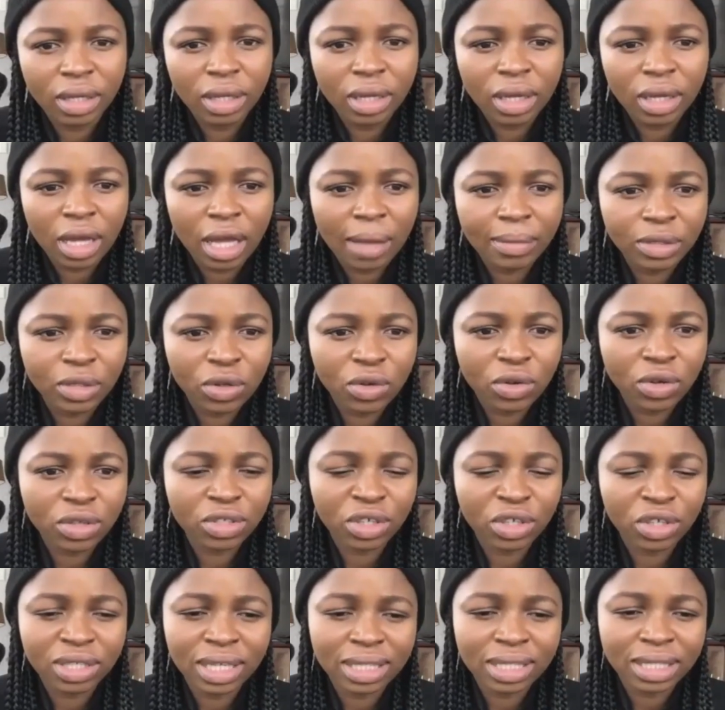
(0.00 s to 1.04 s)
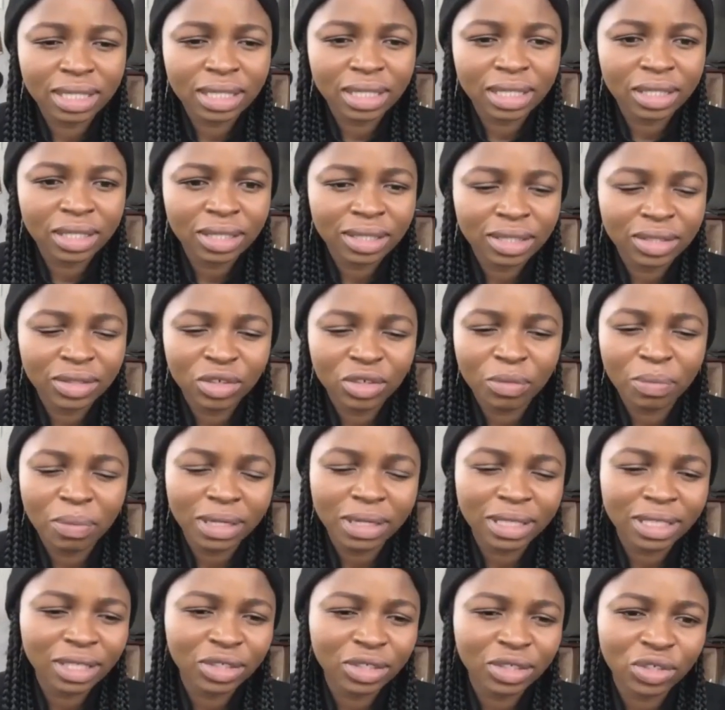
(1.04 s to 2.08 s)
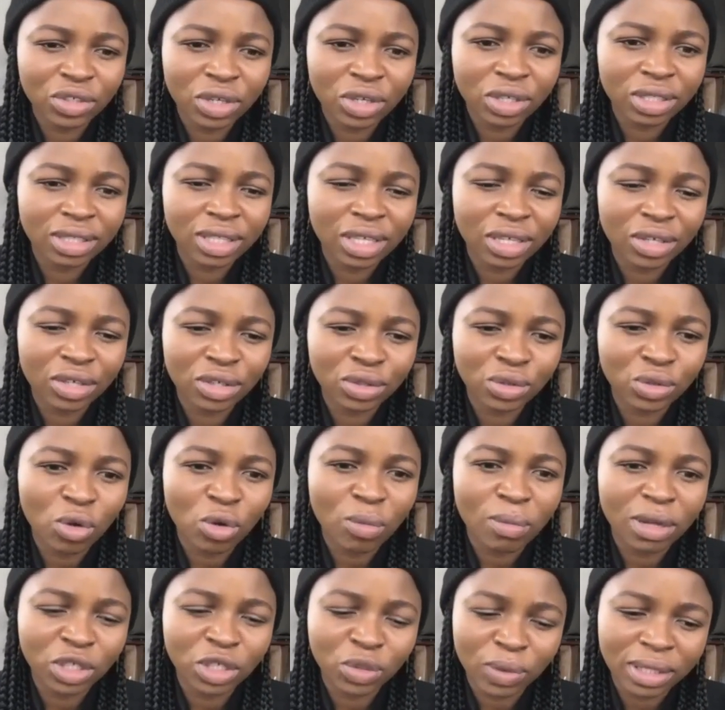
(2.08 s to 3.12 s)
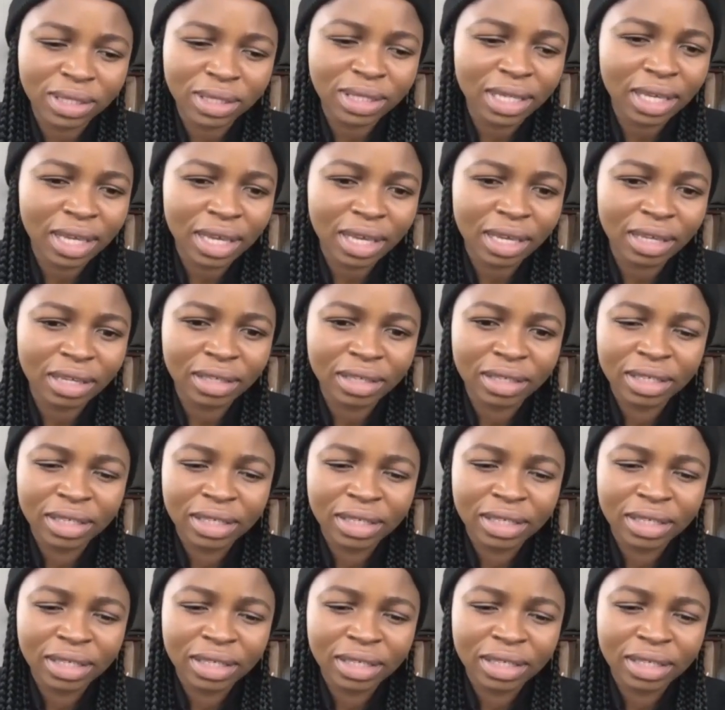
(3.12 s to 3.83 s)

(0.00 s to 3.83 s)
Absolutely. Dr. T, your parting shot. Thank you so much once again.